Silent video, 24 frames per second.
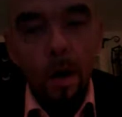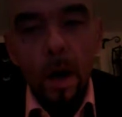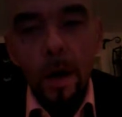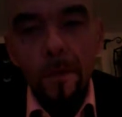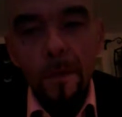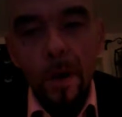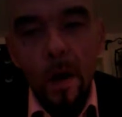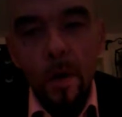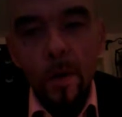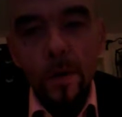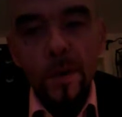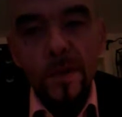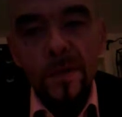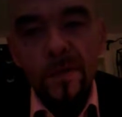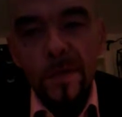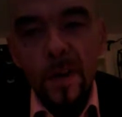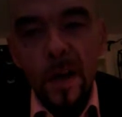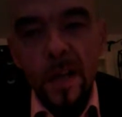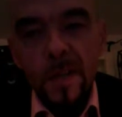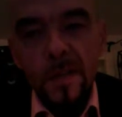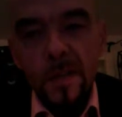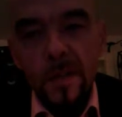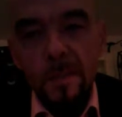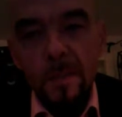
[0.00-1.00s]
always
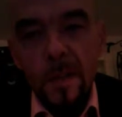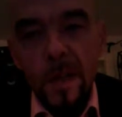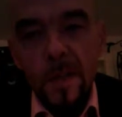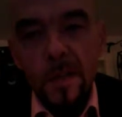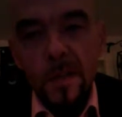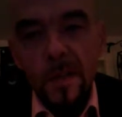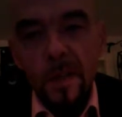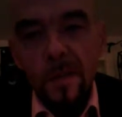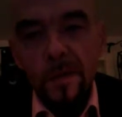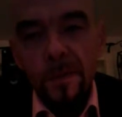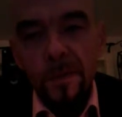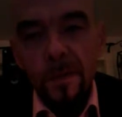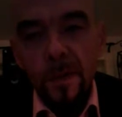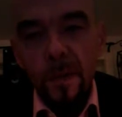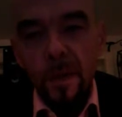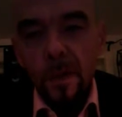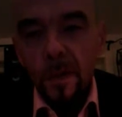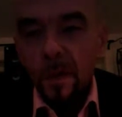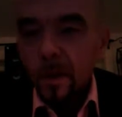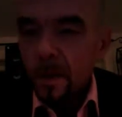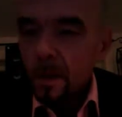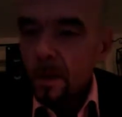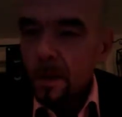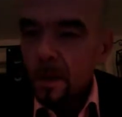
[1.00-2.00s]
fancied myself
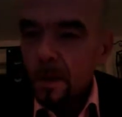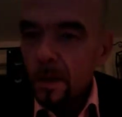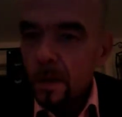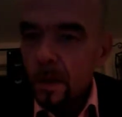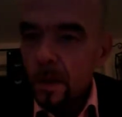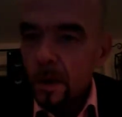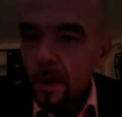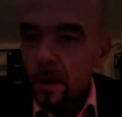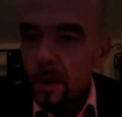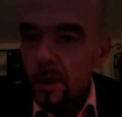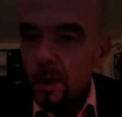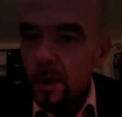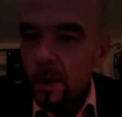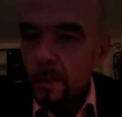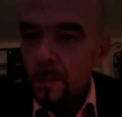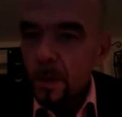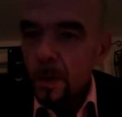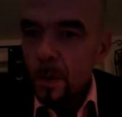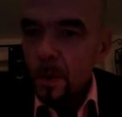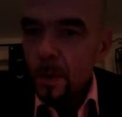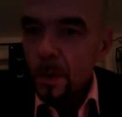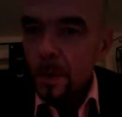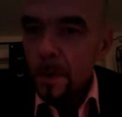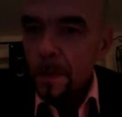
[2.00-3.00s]
an
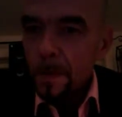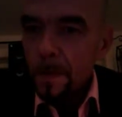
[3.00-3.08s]
entrepreneur,